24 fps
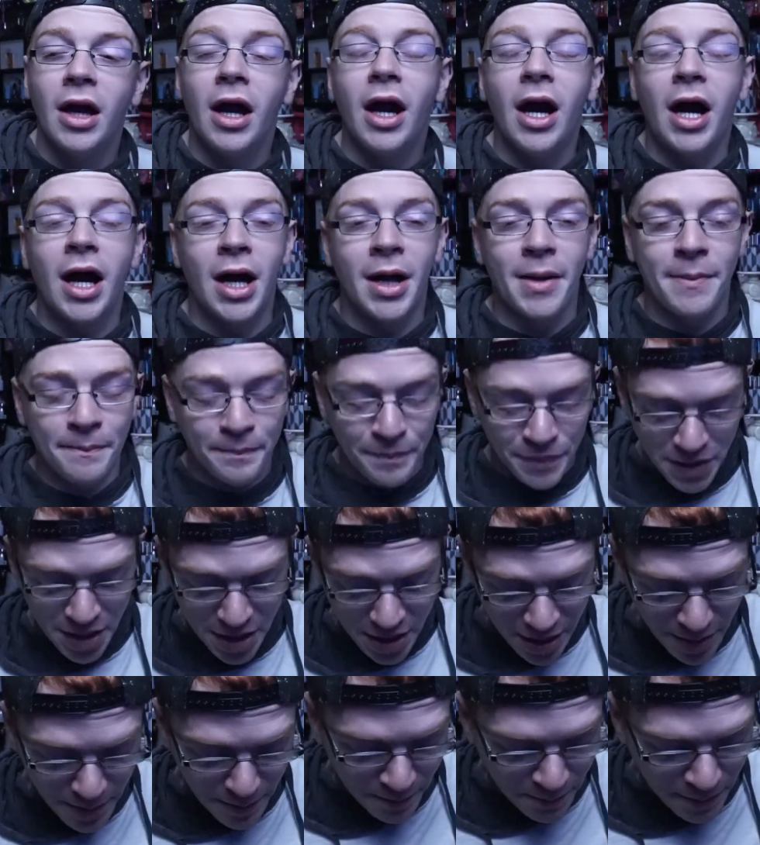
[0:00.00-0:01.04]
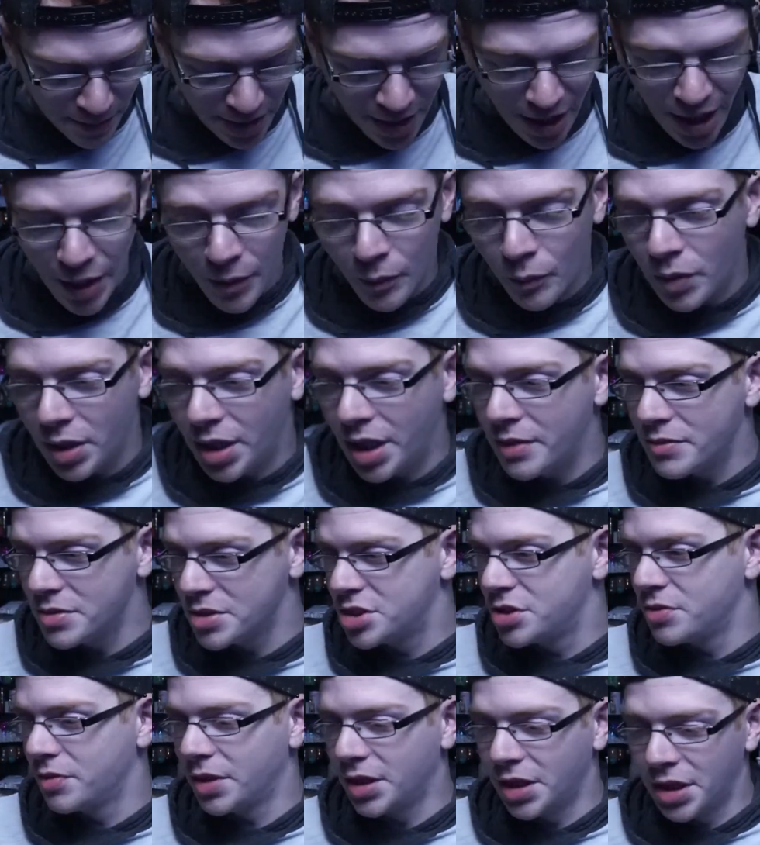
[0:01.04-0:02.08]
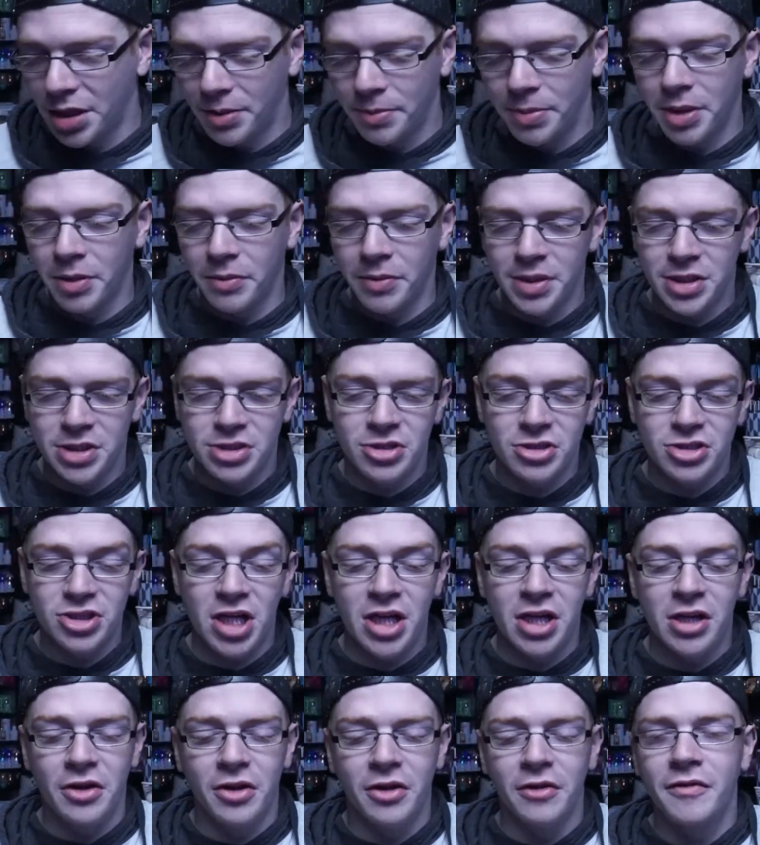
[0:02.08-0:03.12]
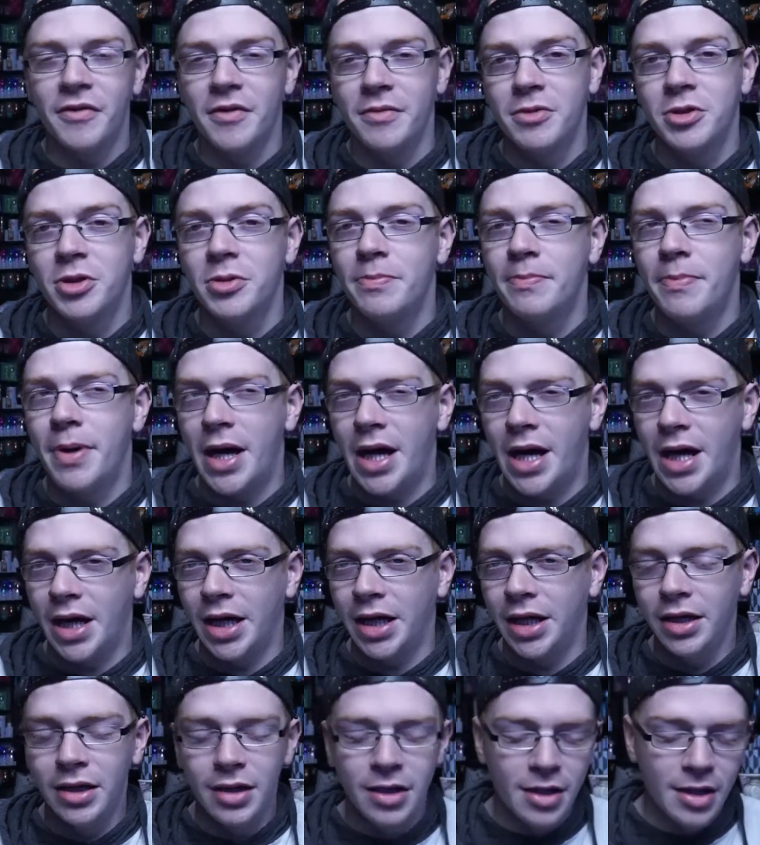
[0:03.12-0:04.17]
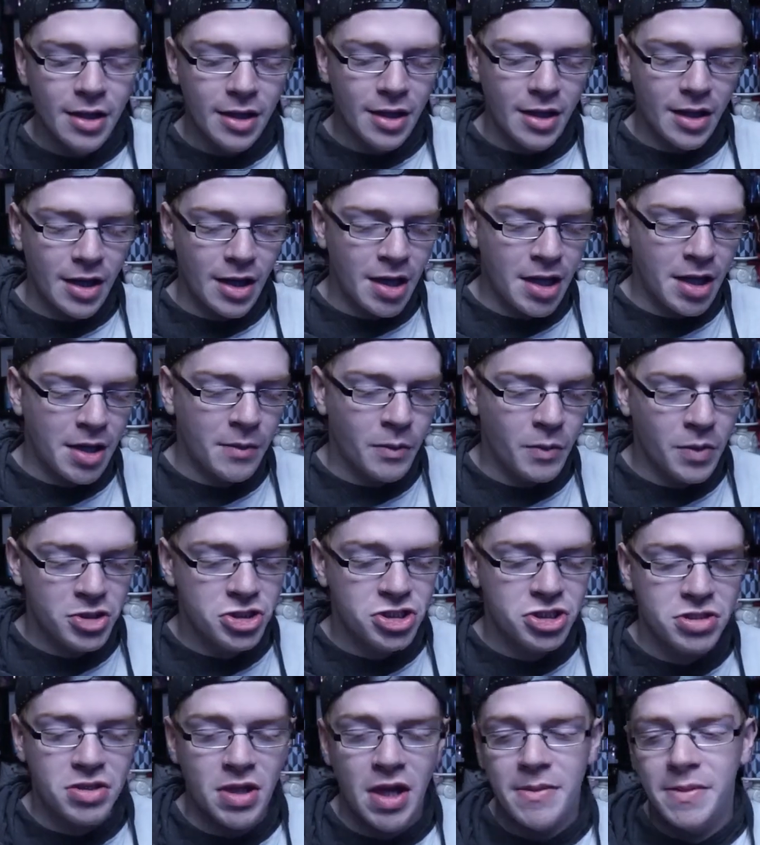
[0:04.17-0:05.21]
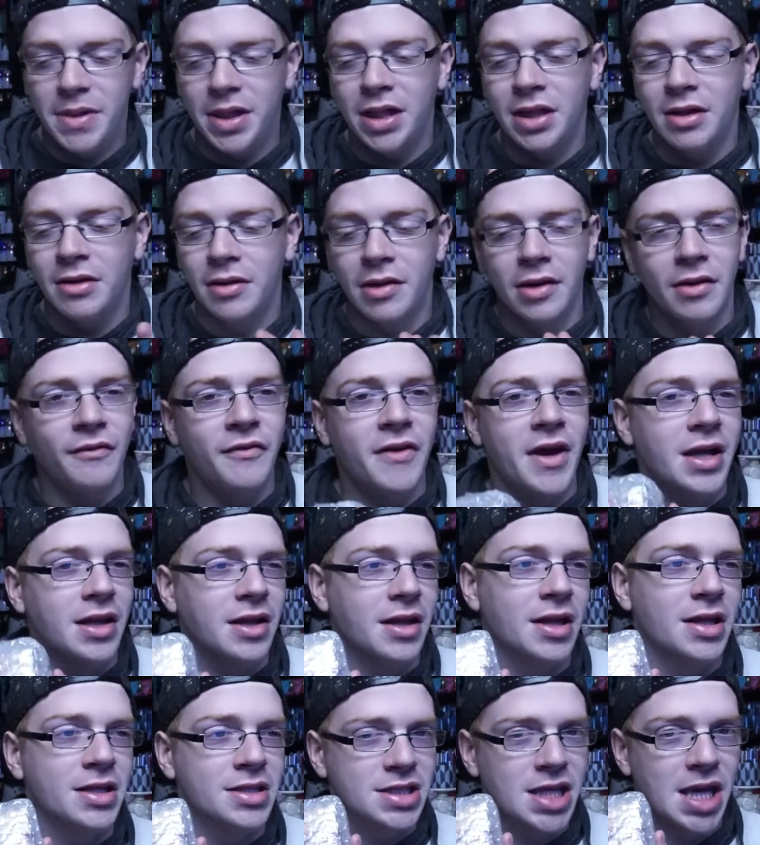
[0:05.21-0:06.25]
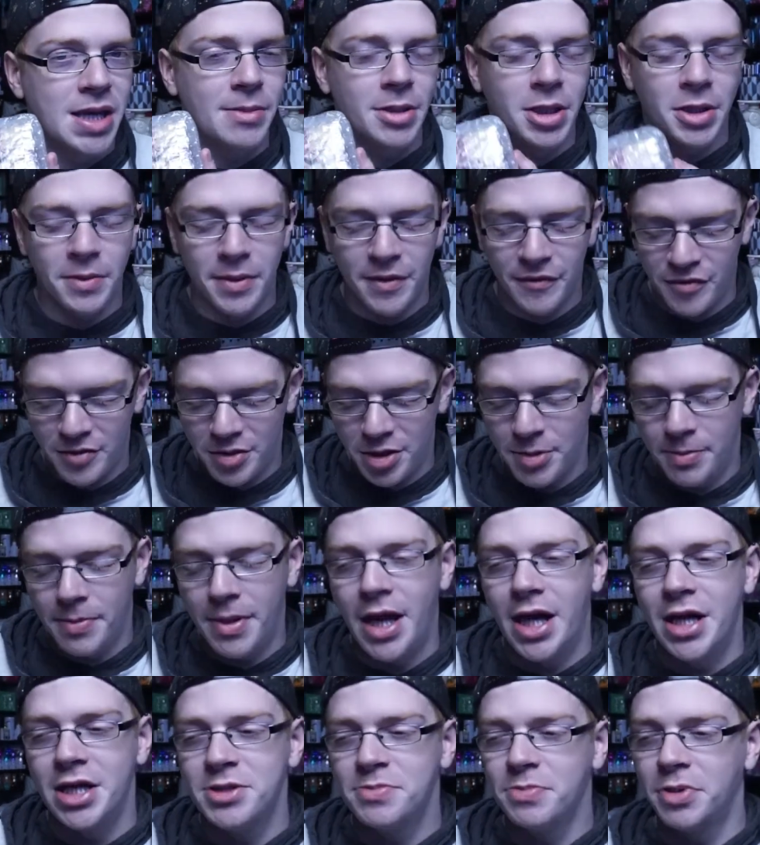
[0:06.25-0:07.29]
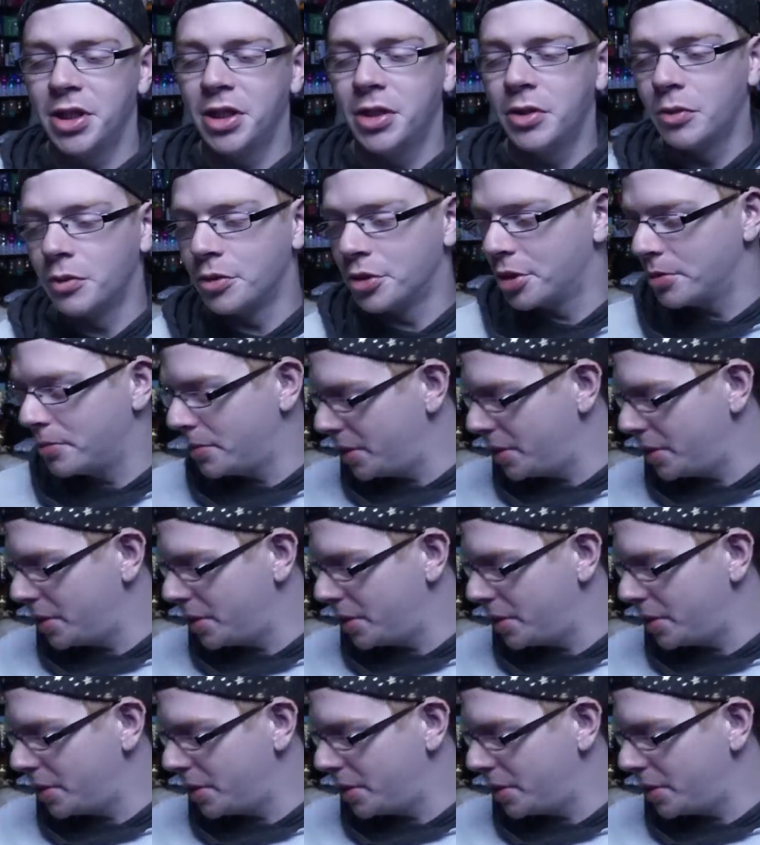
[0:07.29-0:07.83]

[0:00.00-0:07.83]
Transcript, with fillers: Um, but when I was doing a little bit of research, I know they're from Dubai, uh, which, I mean, the fact that this came all the way from Dubai is pretty cool to